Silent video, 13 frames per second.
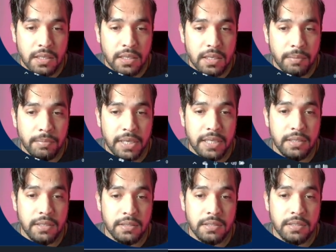complete
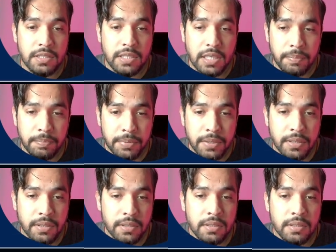this script,
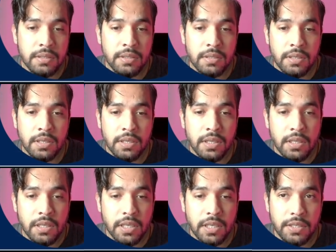
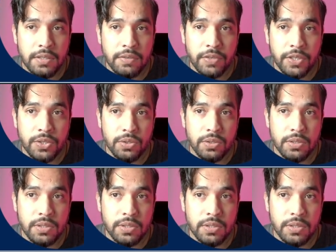we should